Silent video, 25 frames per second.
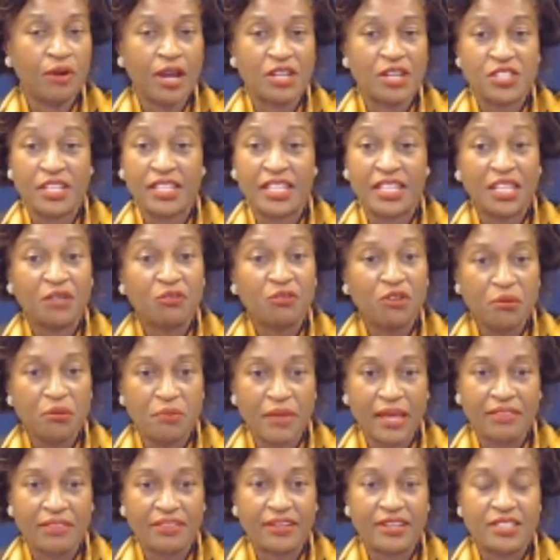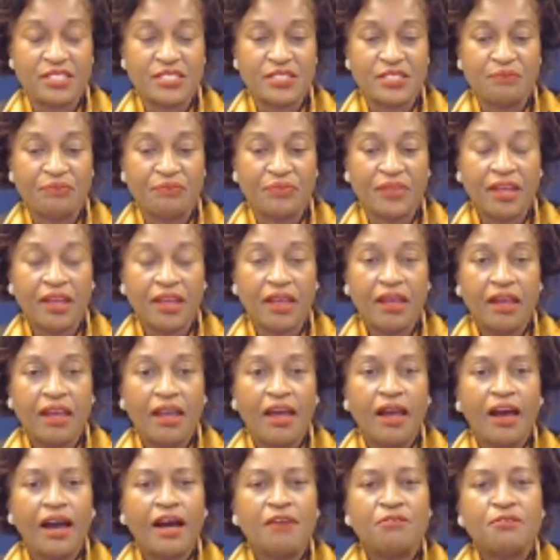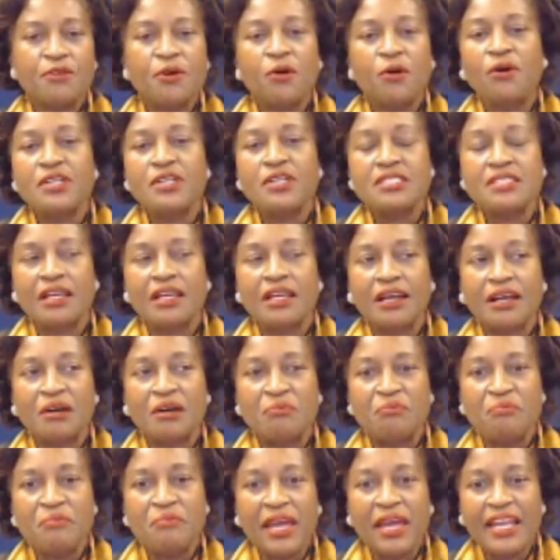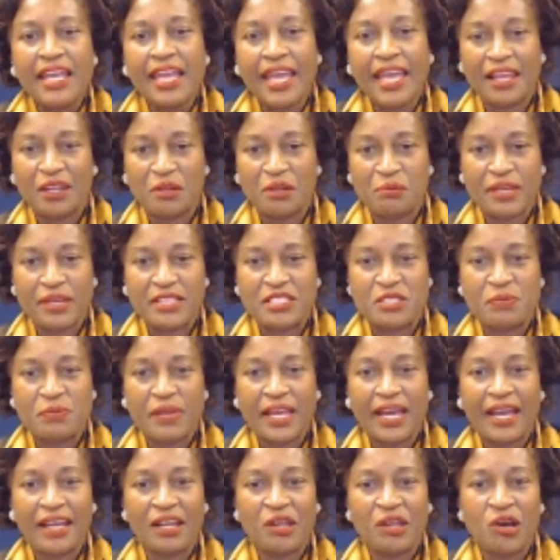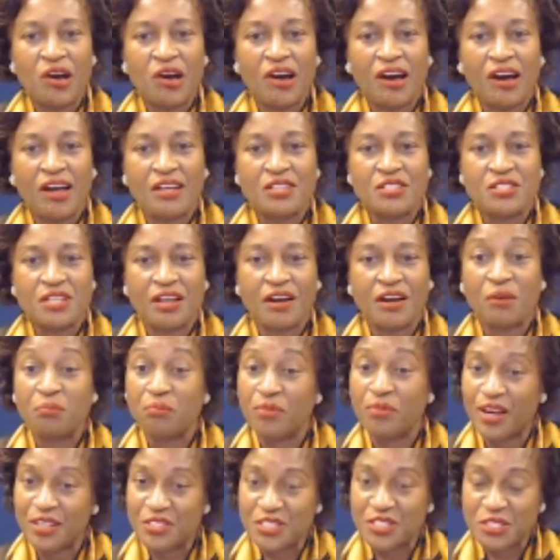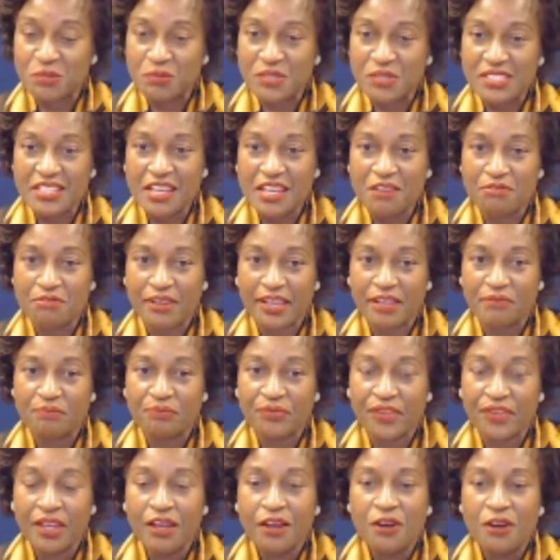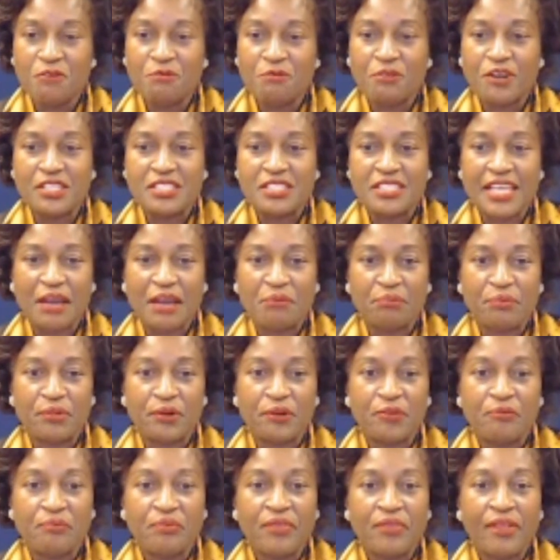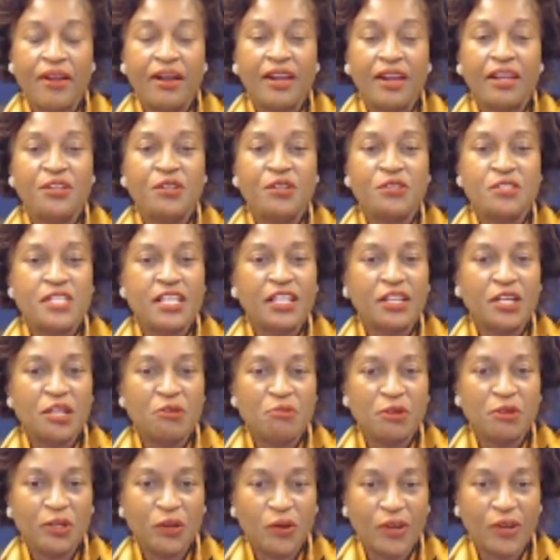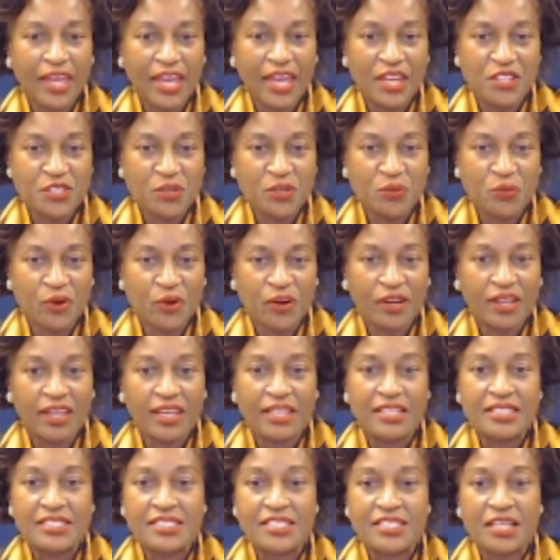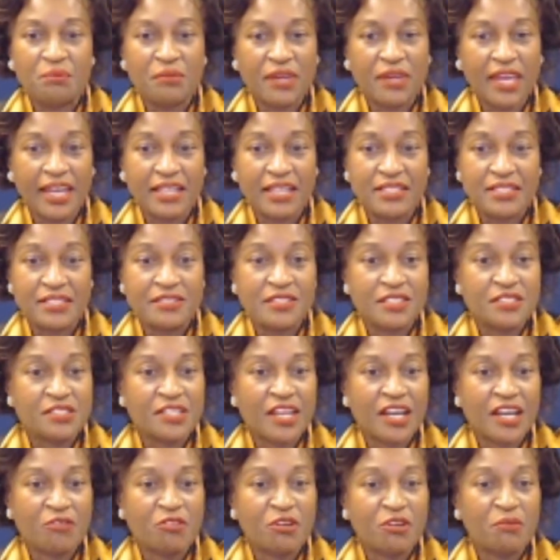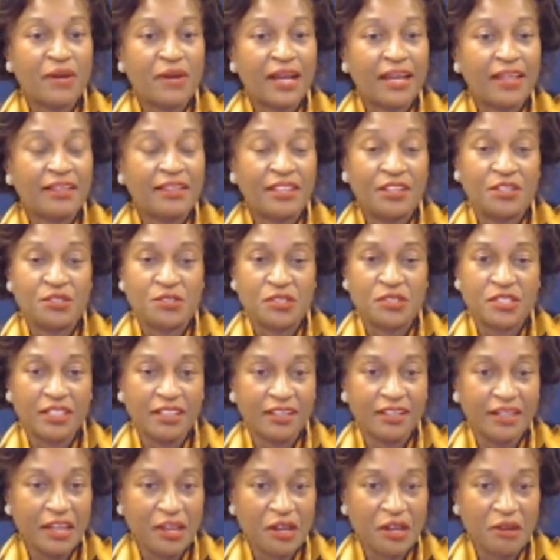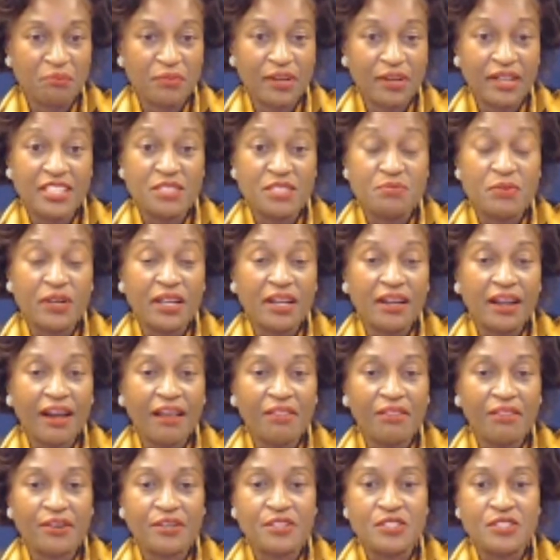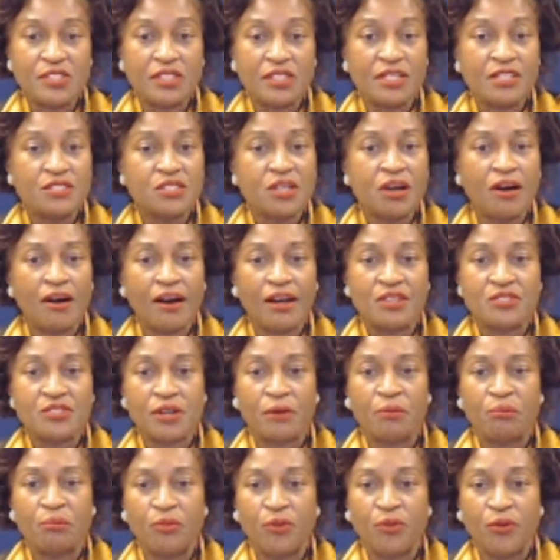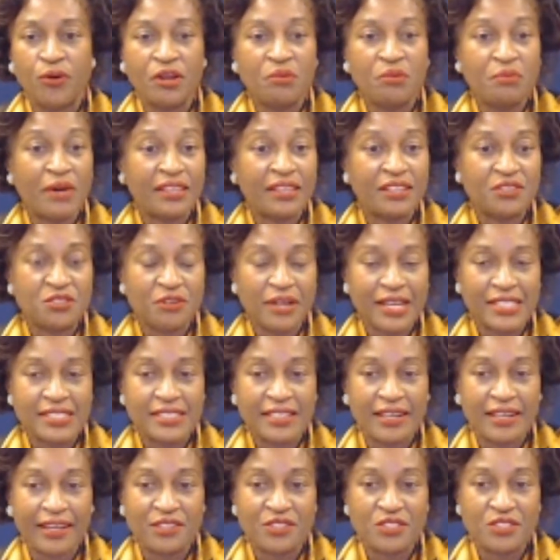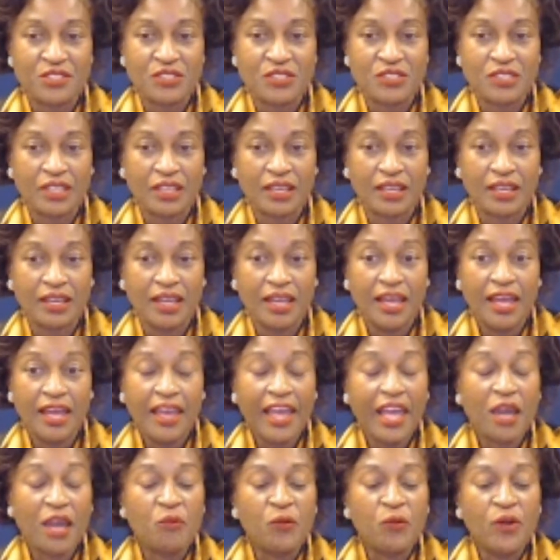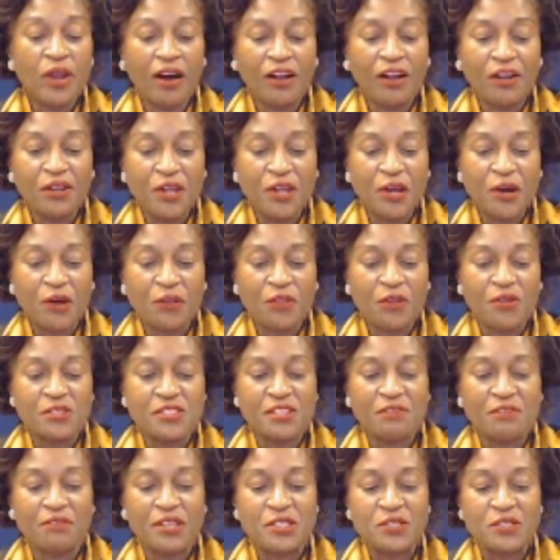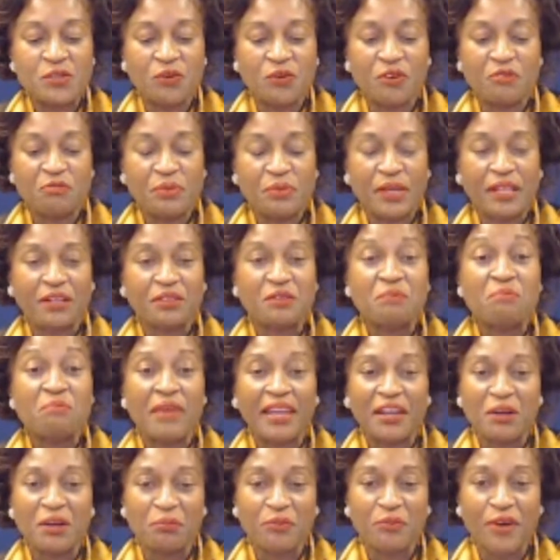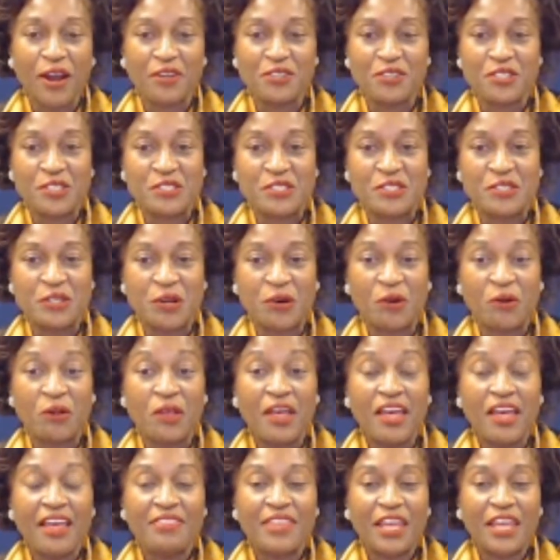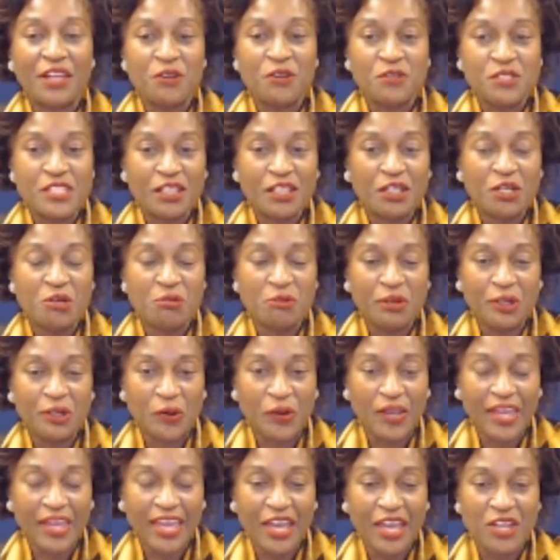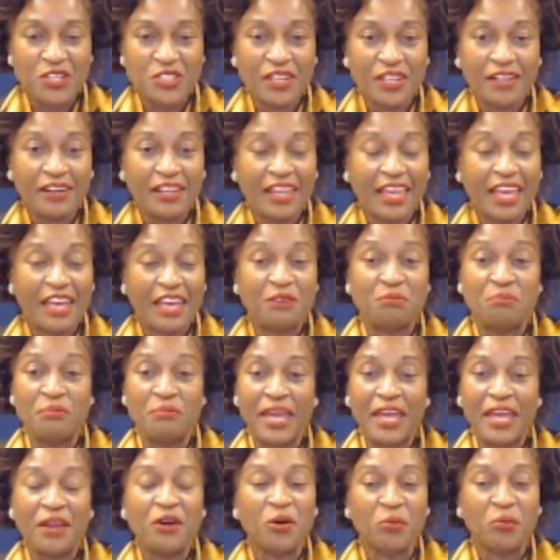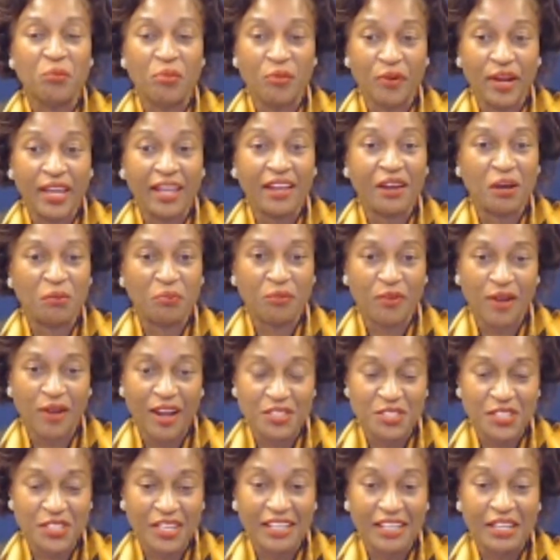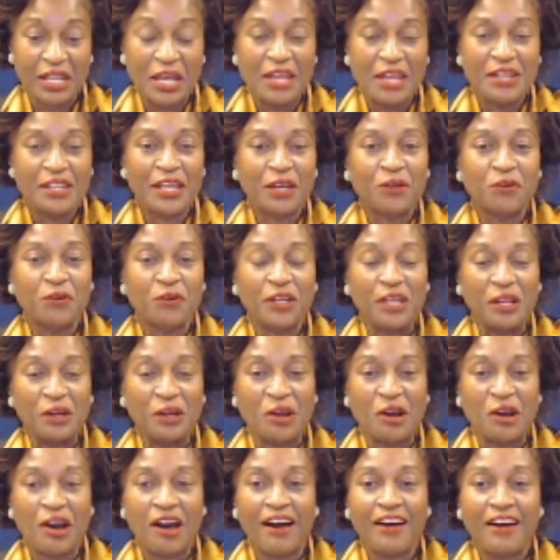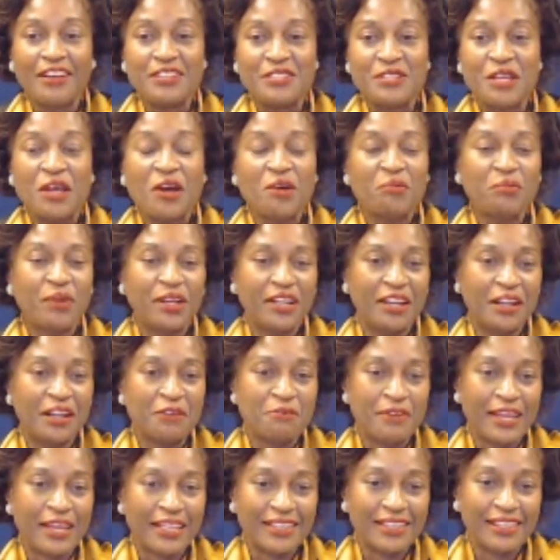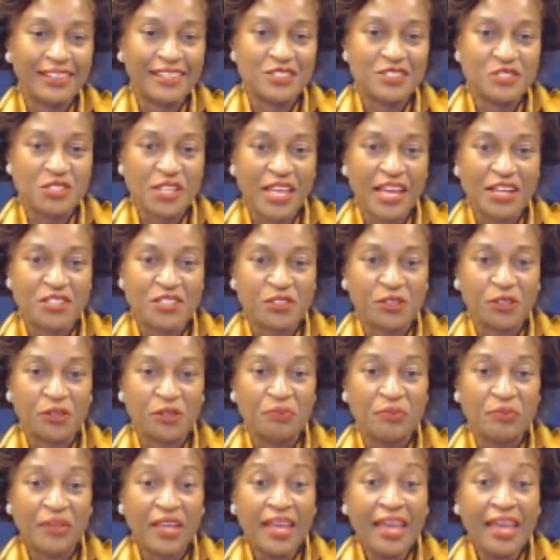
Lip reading: project delivery methods. Of course, many elements behind costs are project-specific. For example, utility relocation work in some cases is covered by the utility companies, but in others, these costs are borne by the transit agency. And we all know, those of us who have built mega projects know that utility relocation can make or break a project, not only in cost, but in affecting the schedule.